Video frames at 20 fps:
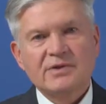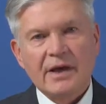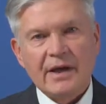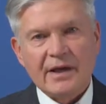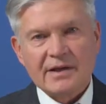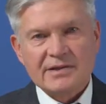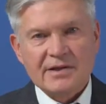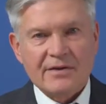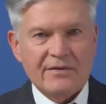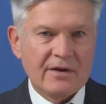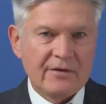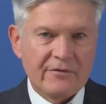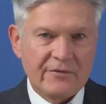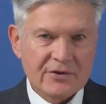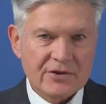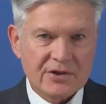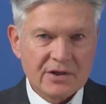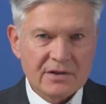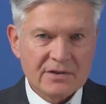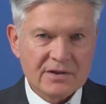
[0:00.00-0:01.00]
updates at the
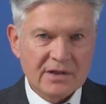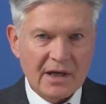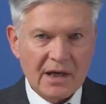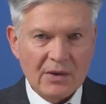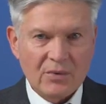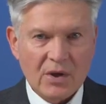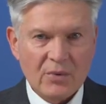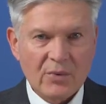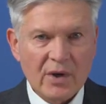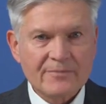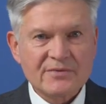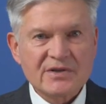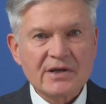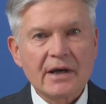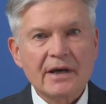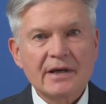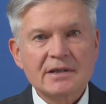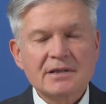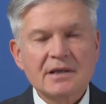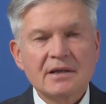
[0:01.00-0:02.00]
official Skyway
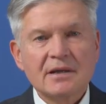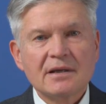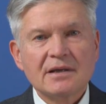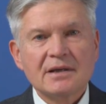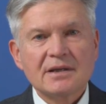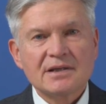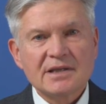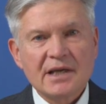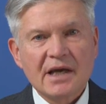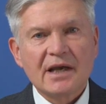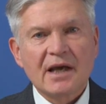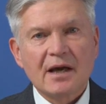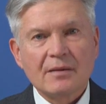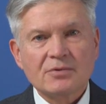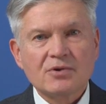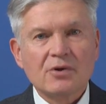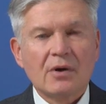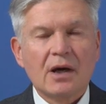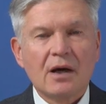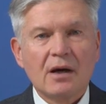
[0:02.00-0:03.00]
website, sign
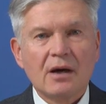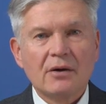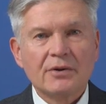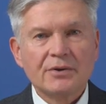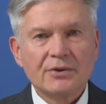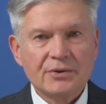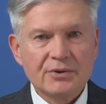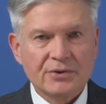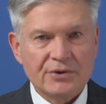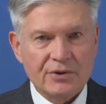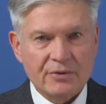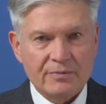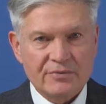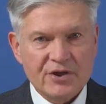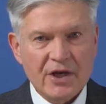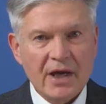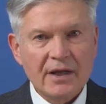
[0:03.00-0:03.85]
up to our YouTube